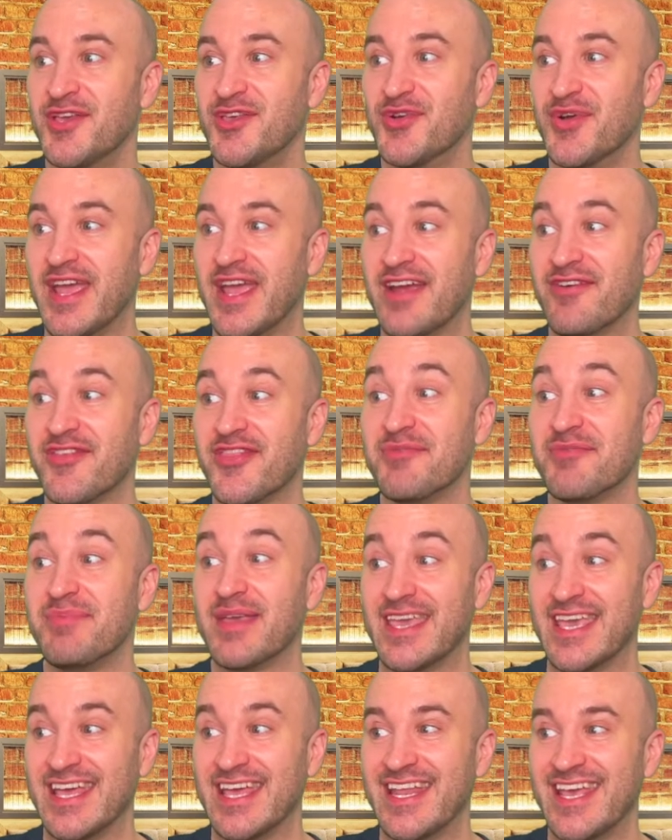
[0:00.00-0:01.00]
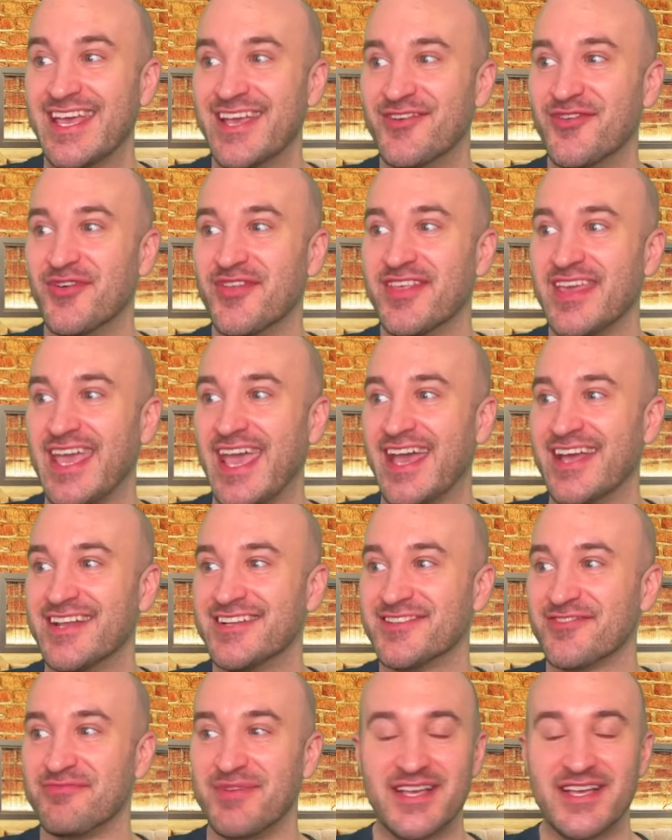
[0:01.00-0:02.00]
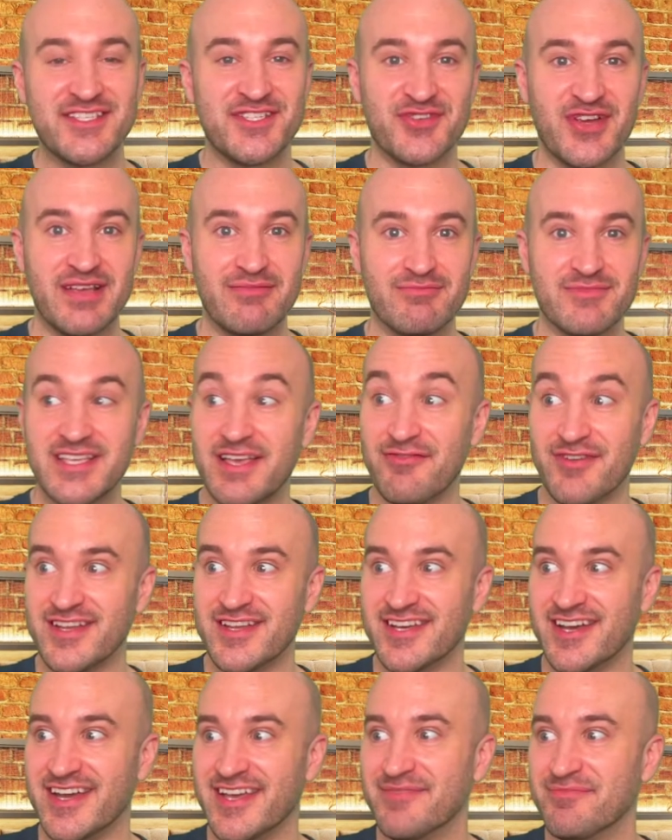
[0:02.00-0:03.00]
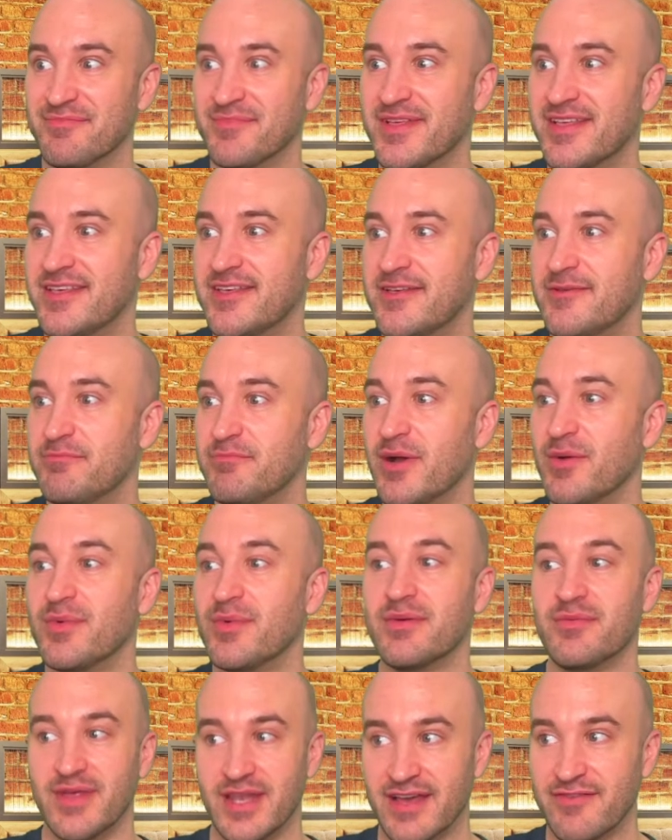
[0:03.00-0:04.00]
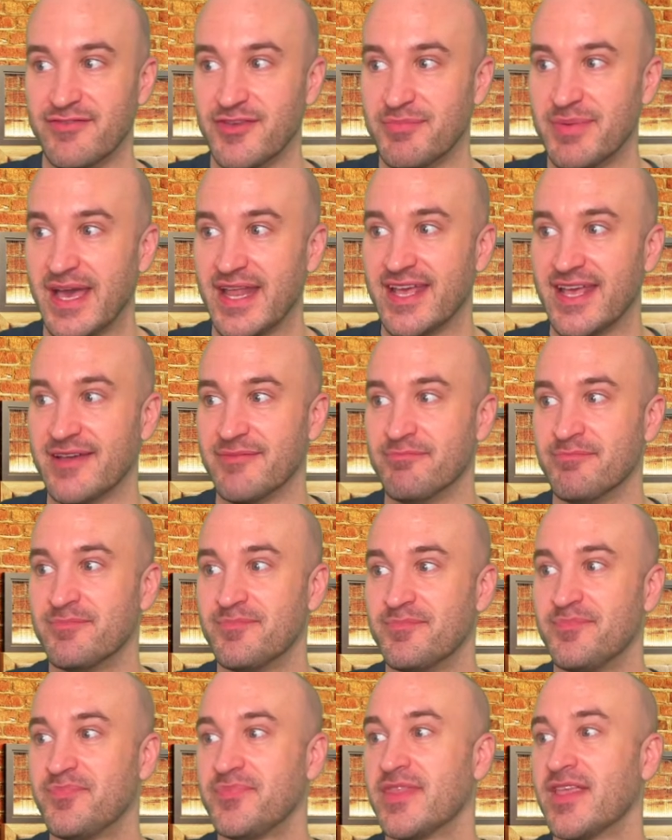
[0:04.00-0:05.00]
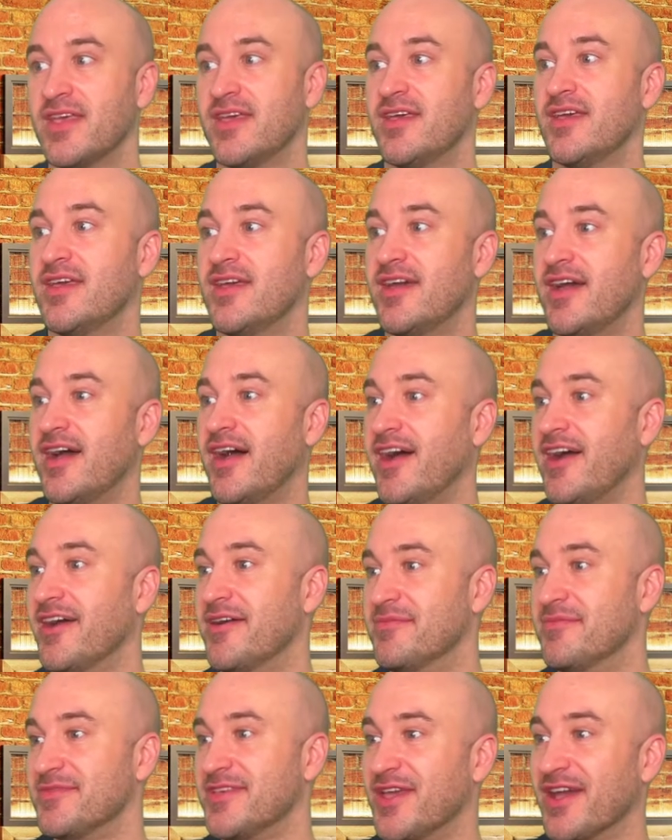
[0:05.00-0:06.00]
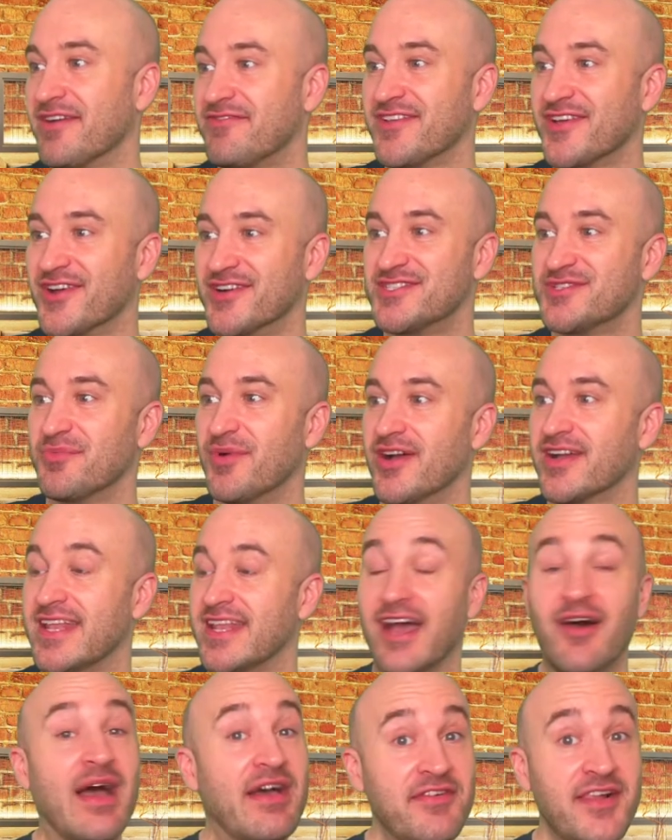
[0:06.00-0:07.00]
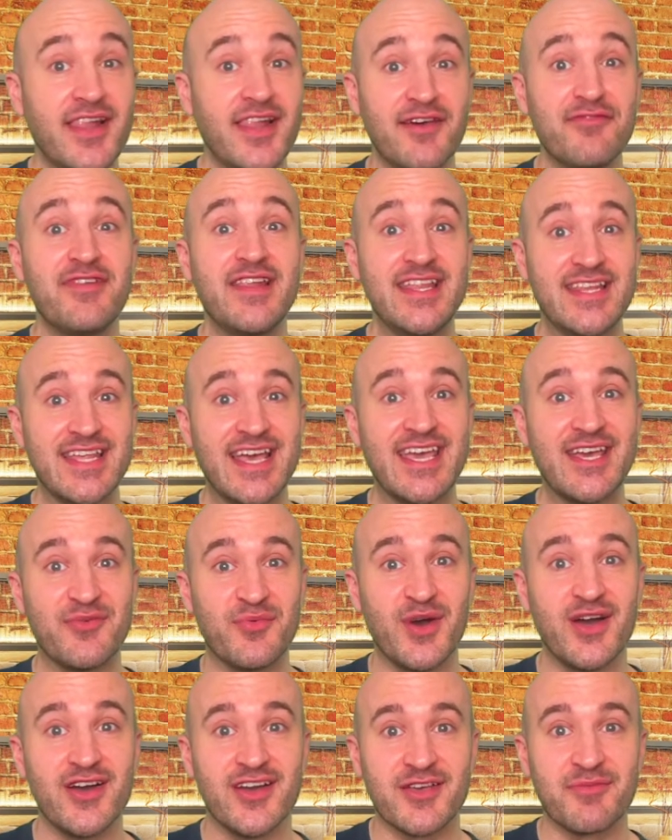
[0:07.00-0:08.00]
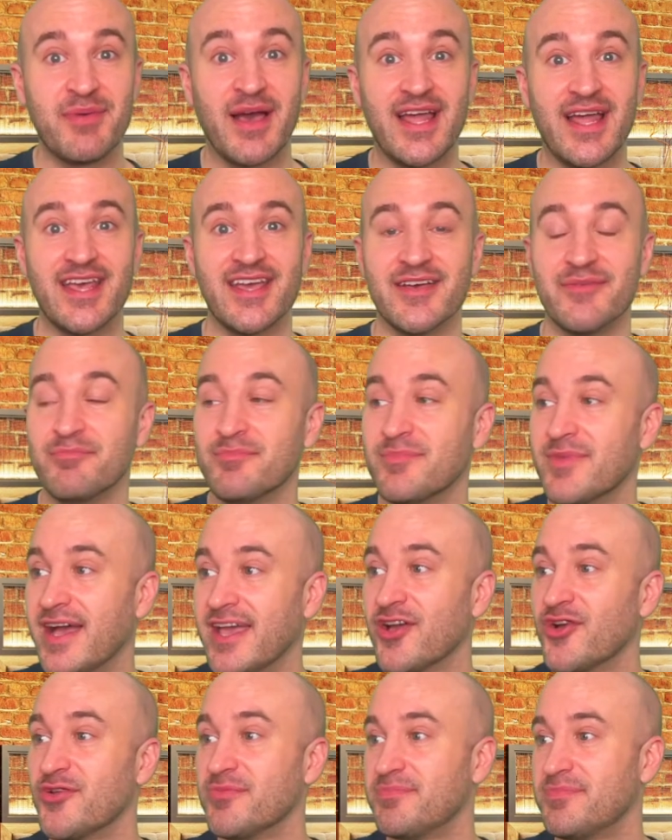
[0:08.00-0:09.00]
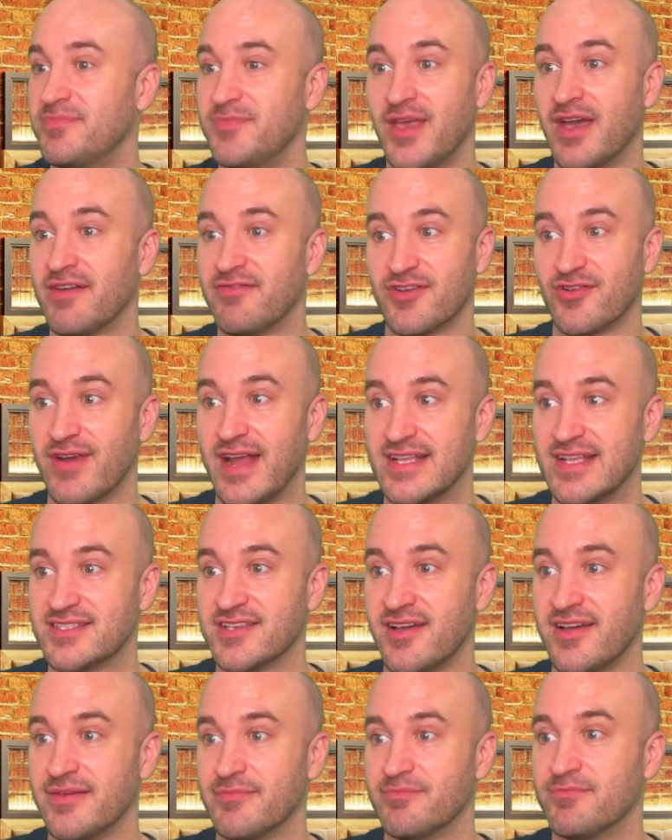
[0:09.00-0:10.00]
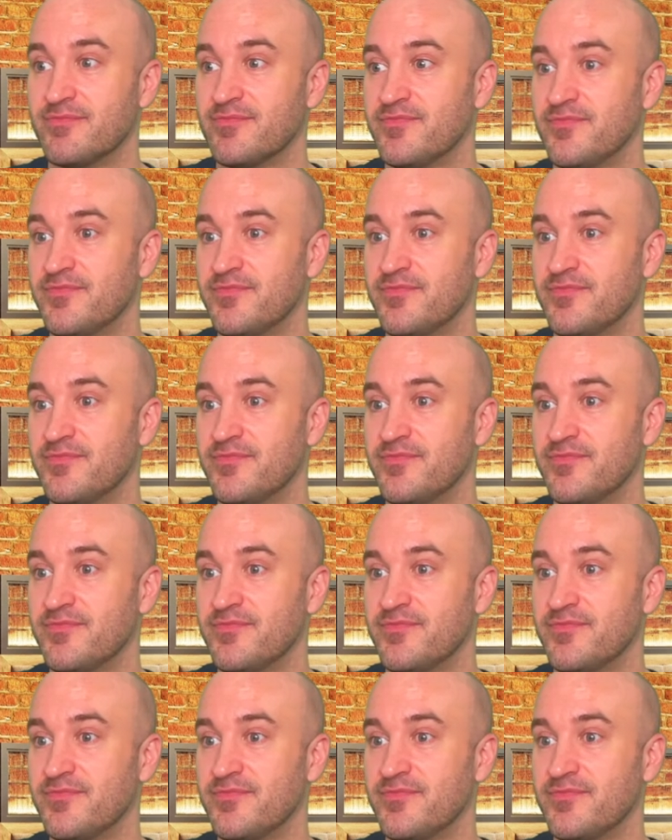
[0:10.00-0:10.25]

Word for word: You're here at the beginning or the end of my streams every time. But we love you, Pat M. You have to go to work now. Have a lovely day at work, Pat M. I hope you have a great time.